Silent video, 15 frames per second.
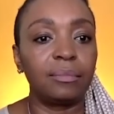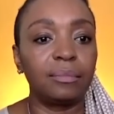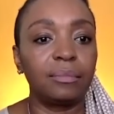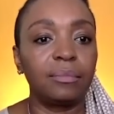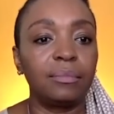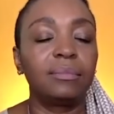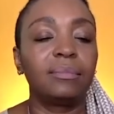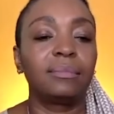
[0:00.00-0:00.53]

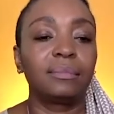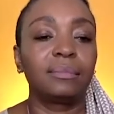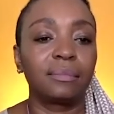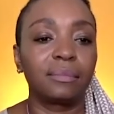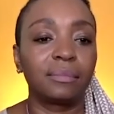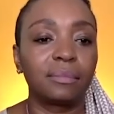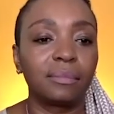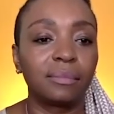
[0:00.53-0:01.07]

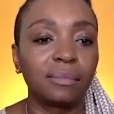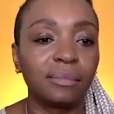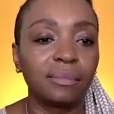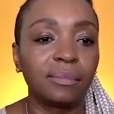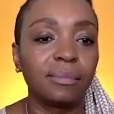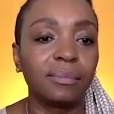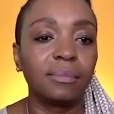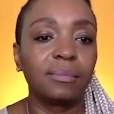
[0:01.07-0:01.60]

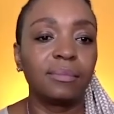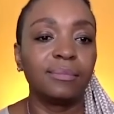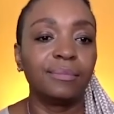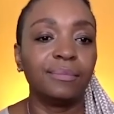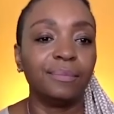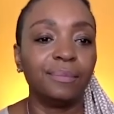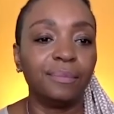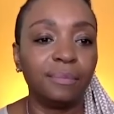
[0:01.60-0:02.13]

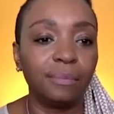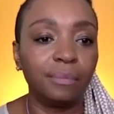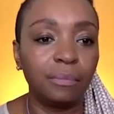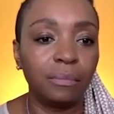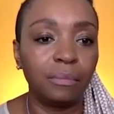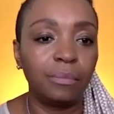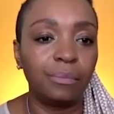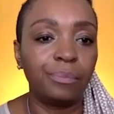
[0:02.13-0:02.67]

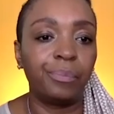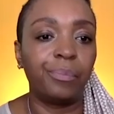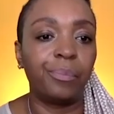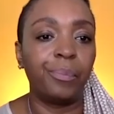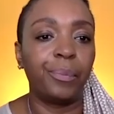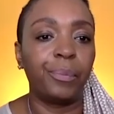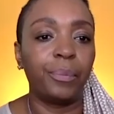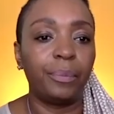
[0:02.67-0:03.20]

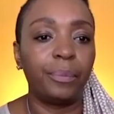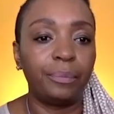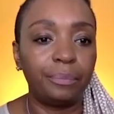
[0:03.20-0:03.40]
(not speaking)